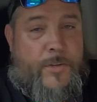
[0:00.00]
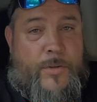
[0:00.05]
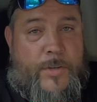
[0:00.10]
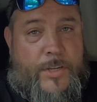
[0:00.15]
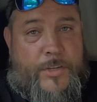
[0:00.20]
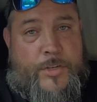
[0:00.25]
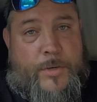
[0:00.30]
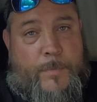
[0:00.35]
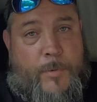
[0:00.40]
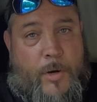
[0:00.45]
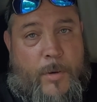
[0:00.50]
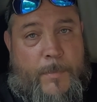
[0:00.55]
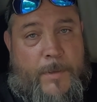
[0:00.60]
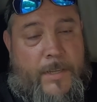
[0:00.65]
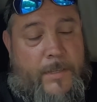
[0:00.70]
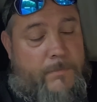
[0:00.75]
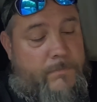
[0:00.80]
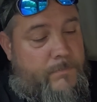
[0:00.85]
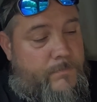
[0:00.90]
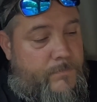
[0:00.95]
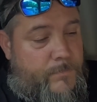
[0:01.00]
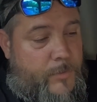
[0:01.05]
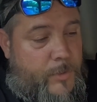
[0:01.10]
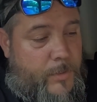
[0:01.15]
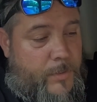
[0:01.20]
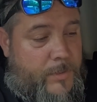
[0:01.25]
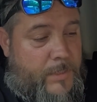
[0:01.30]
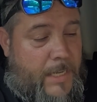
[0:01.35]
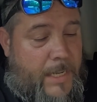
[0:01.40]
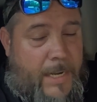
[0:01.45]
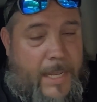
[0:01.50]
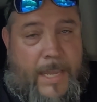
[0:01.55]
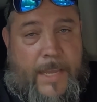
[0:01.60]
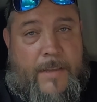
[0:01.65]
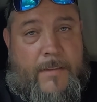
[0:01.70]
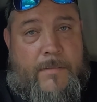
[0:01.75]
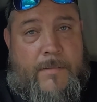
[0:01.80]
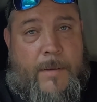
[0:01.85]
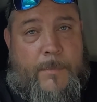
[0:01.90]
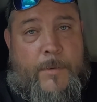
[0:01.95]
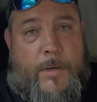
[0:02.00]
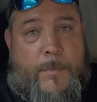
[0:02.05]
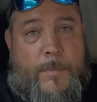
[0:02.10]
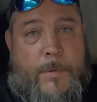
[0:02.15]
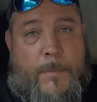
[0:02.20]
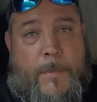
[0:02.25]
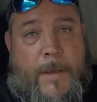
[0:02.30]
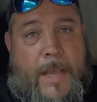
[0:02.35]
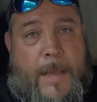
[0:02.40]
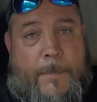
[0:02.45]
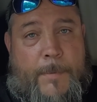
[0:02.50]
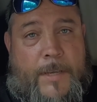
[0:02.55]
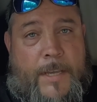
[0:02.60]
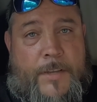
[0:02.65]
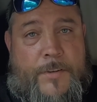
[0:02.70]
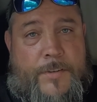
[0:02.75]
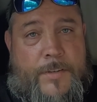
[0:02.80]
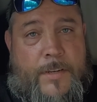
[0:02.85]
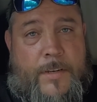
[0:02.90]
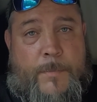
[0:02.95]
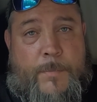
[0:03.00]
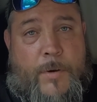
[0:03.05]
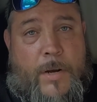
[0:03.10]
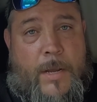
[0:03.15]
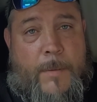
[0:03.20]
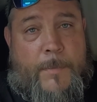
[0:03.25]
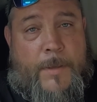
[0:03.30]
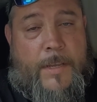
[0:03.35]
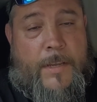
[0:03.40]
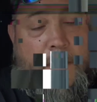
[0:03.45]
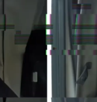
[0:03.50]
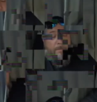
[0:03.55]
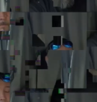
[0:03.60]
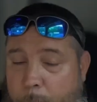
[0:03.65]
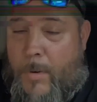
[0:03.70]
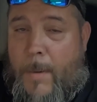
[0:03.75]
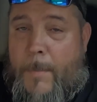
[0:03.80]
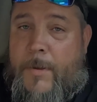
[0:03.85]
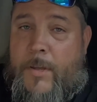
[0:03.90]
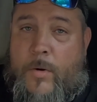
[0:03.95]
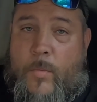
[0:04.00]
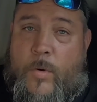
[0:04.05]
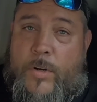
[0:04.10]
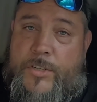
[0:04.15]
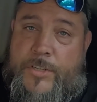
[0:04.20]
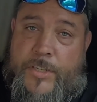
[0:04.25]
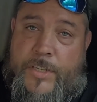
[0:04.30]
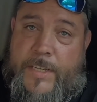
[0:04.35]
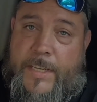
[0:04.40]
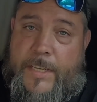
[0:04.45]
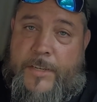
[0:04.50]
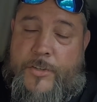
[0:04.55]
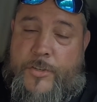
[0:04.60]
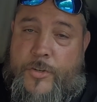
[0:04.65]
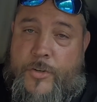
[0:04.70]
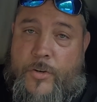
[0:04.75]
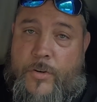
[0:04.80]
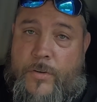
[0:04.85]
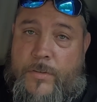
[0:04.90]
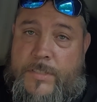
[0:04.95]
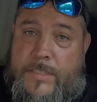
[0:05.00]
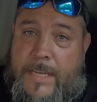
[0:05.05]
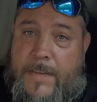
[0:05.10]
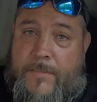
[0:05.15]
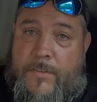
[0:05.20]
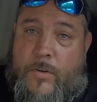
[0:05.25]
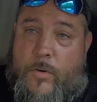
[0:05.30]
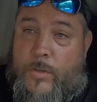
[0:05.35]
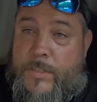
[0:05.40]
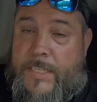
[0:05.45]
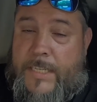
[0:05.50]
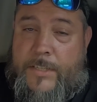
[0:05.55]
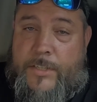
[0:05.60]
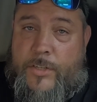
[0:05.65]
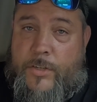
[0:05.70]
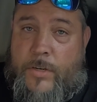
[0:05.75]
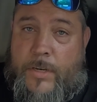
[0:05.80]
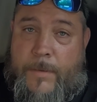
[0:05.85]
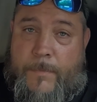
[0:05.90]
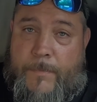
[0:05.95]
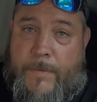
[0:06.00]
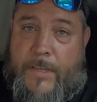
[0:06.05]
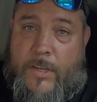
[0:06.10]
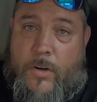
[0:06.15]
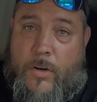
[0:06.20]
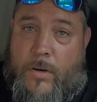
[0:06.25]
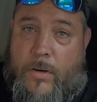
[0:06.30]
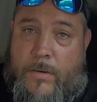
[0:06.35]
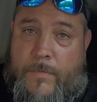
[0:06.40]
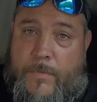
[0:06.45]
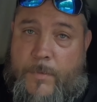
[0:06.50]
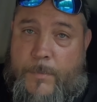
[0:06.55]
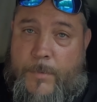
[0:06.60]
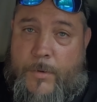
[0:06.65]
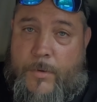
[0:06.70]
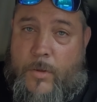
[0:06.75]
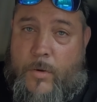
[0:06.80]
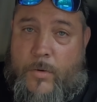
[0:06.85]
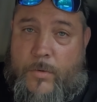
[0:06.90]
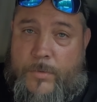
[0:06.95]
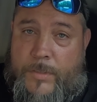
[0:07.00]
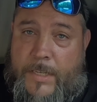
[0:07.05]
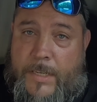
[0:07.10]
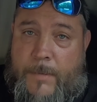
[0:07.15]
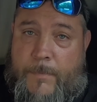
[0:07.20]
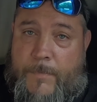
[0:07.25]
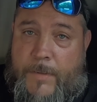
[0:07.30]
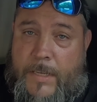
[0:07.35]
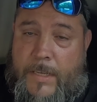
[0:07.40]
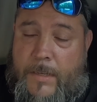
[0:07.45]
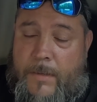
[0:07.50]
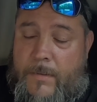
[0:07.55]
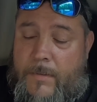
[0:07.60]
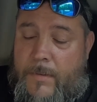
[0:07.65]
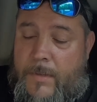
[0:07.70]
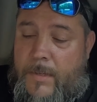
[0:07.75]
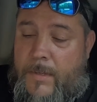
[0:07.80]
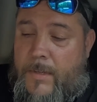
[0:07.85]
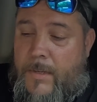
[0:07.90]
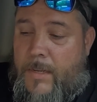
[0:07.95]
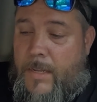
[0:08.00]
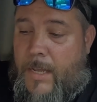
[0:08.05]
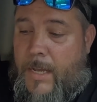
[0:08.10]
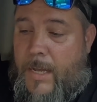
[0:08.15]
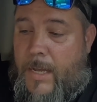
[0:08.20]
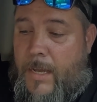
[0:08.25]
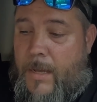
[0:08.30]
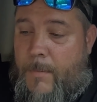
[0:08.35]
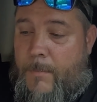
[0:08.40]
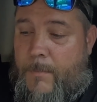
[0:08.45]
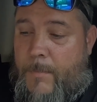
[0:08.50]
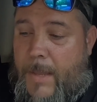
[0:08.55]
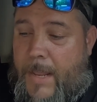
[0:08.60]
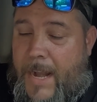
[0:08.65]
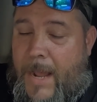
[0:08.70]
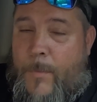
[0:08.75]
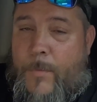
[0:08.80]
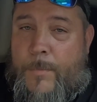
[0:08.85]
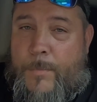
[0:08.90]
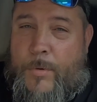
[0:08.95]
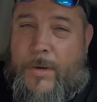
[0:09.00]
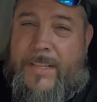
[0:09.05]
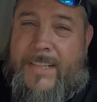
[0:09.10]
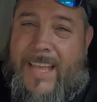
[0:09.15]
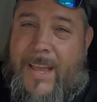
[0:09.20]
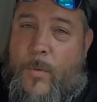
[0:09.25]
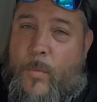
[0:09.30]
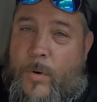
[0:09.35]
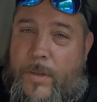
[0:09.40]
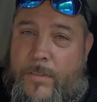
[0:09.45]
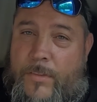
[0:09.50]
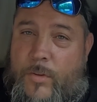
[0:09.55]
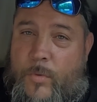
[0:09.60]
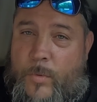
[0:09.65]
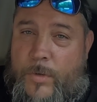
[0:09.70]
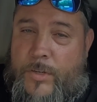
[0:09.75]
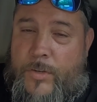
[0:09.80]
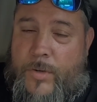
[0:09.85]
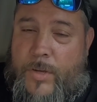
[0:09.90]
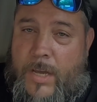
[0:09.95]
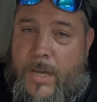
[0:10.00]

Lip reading: you get your permit, you decide, hey, I'm going to put my application into Prime Inc. They're probably going to want you to get your 7 or 10 year MVR from your local DMV. And I would bring that with you when you